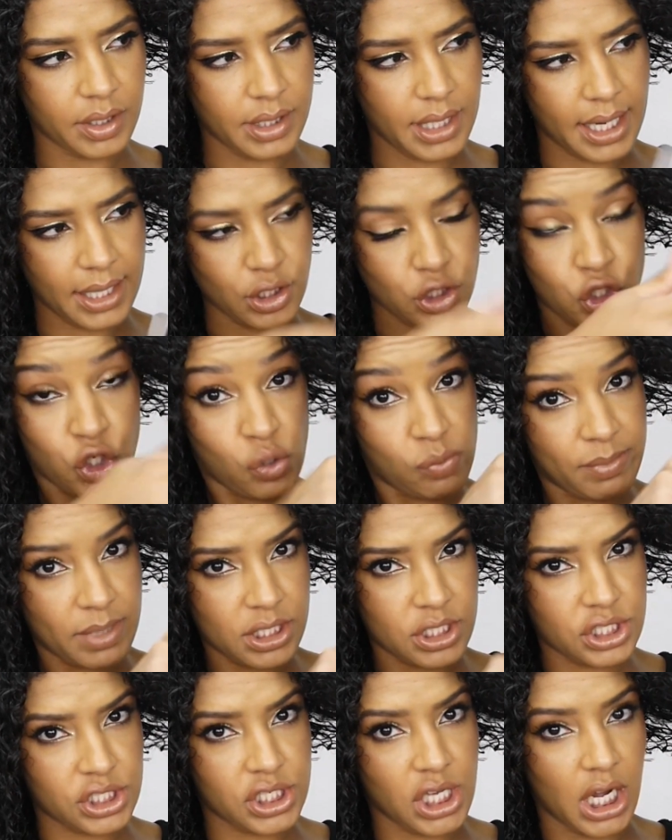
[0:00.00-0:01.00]
Not too
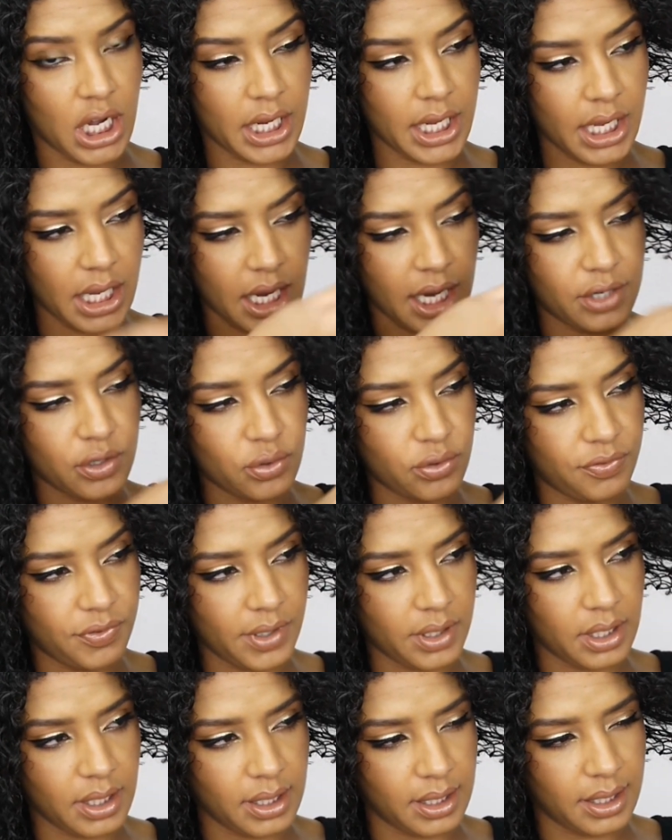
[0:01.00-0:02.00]
much tugging. I do
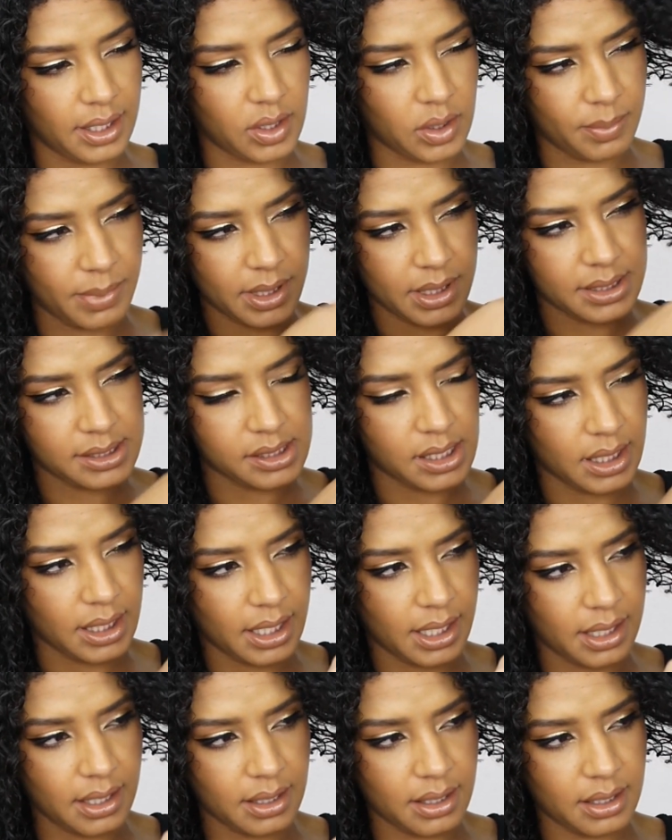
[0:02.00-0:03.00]
feel a little bit of
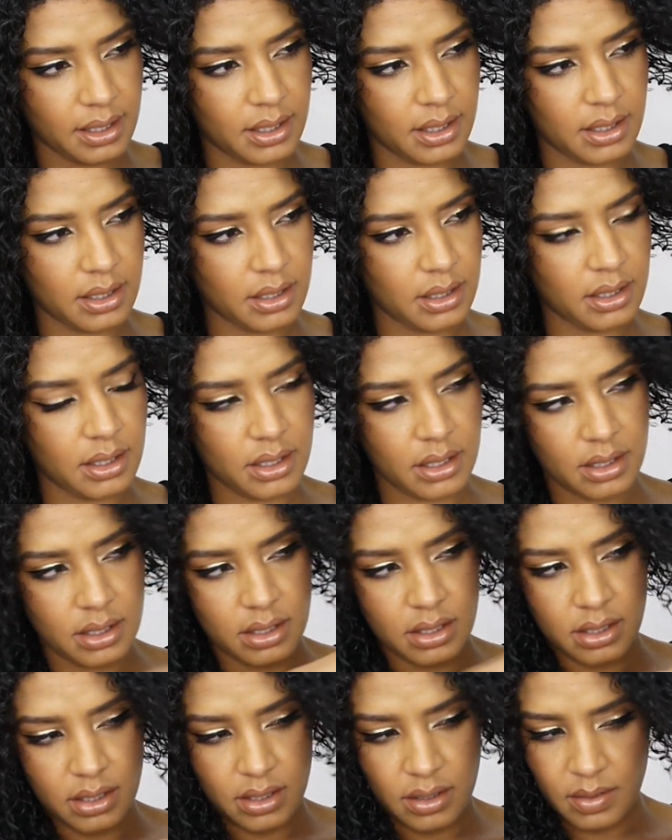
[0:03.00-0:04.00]
tugging,
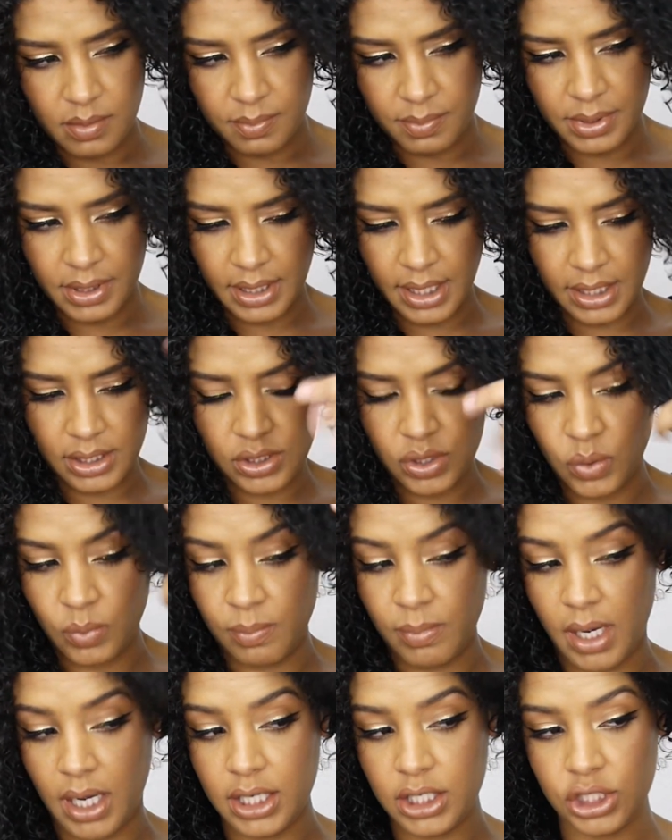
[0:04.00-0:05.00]
but not too
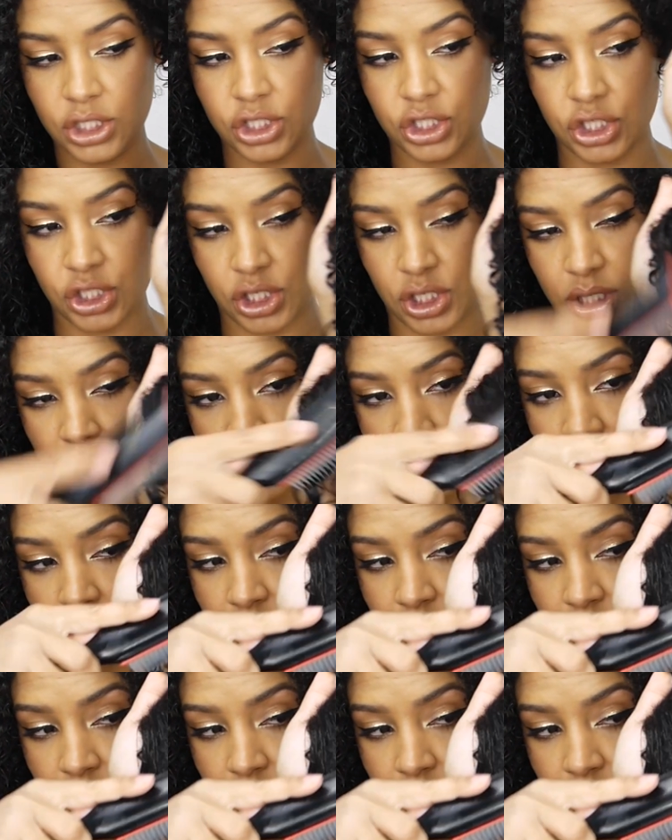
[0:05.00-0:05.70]
much.